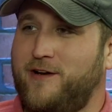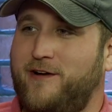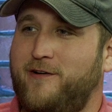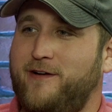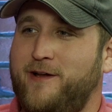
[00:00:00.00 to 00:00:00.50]

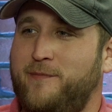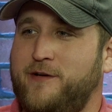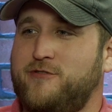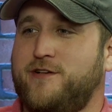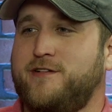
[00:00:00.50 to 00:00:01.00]
A hip
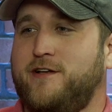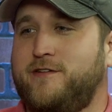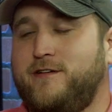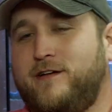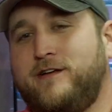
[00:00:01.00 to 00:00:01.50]
injury is
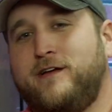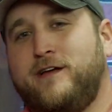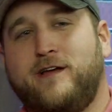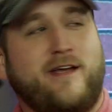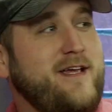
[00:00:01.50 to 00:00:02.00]
nothing
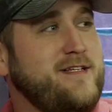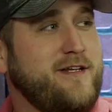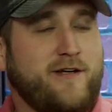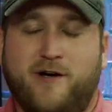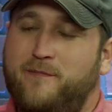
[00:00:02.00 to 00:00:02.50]
easy
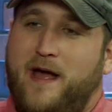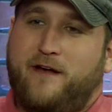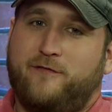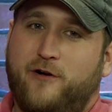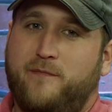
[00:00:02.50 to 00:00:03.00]
to come
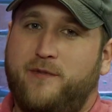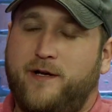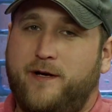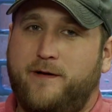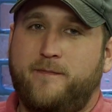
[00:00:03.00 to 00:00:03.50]
back from.
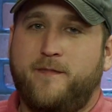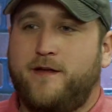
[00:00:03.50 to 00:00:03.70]
But,